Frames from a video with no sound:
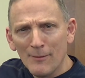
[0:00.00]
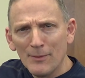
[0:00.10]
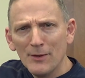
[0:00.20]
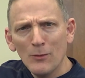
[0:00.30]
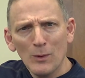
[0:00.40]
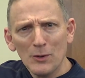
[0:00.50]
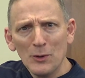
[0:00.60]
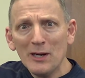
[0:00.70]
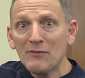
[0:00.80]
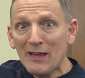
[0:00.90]
but you're
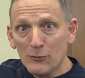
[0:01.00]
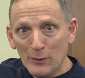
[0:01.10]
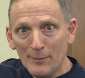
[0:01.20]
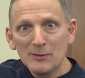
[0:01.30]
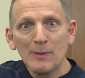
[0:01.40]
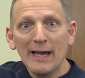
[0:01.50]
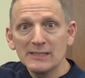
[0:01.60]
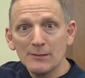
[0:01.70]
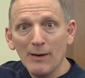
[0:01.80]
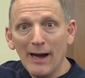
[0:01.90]
wondering if that dream has
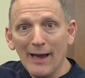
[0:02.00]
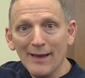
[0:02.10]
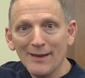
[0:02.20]
passed you by.